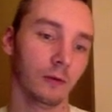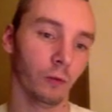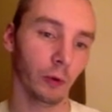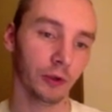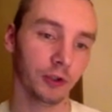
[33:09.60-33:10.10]

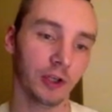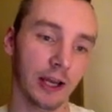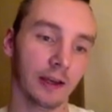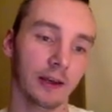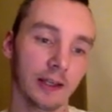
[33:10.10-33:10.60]
we want to
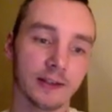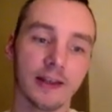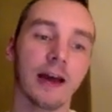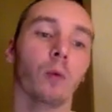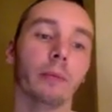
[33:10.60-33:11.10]
check, is
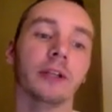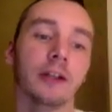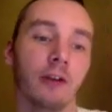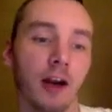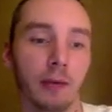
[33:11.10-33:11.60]
that one
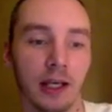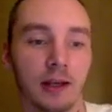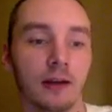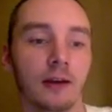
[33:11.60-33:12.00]
particular enemy,